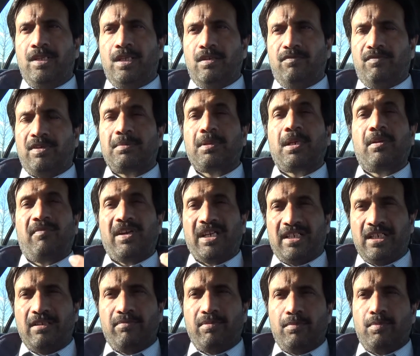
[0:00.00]
from the
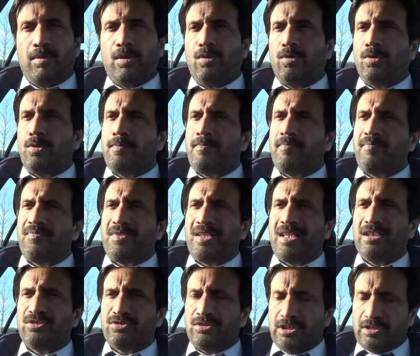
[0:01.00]
infected people you know
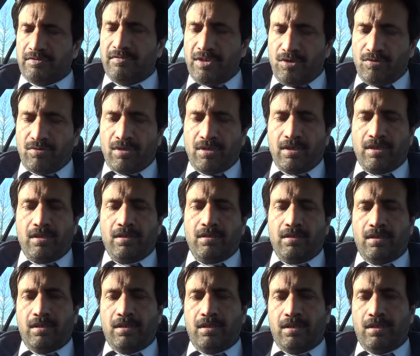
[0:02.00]
so this way you can
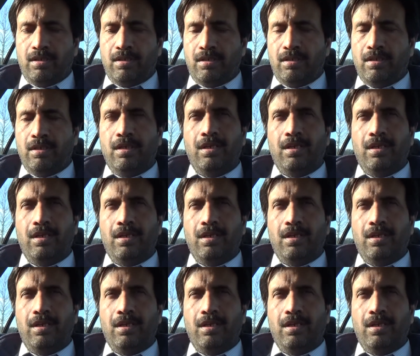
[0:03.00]
uh,